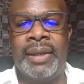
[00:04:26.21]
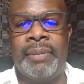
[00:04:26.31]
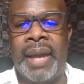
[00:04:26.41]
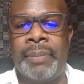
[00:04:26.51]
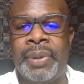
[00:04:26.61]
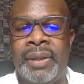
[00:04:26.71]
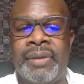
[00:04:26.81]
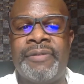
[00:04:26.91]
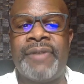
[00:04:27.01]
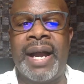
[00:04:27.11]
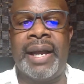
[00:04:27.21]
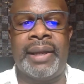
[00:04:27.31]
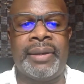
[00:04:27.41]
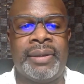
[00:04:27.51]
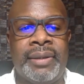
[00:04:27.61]
by a pillar of
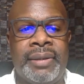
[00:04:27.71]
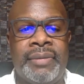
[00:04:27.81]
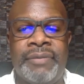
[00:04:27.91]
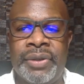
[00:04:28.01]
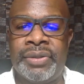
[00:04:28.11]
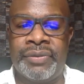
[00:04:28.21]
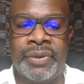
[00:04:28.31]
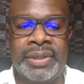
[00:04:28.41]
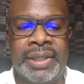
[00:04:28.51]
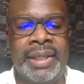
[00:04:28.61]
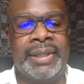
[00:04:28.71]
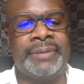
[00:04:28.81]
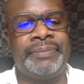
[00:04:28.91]
fire, verse 14.